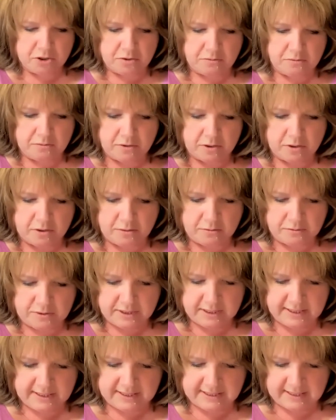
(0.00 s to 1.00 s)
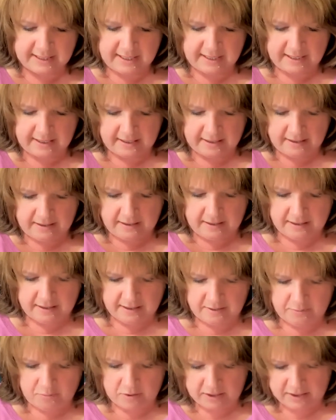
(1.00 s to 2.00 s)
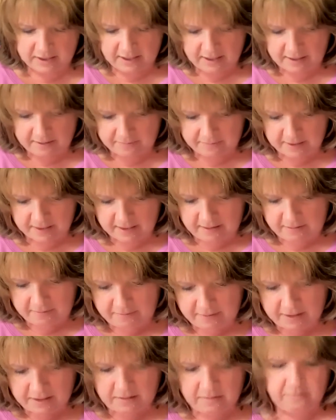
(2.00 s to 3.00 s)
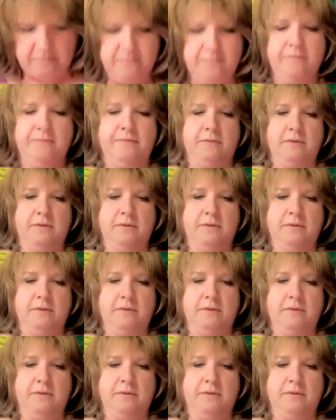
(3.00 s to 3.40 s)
to know today? And they want that. There we go.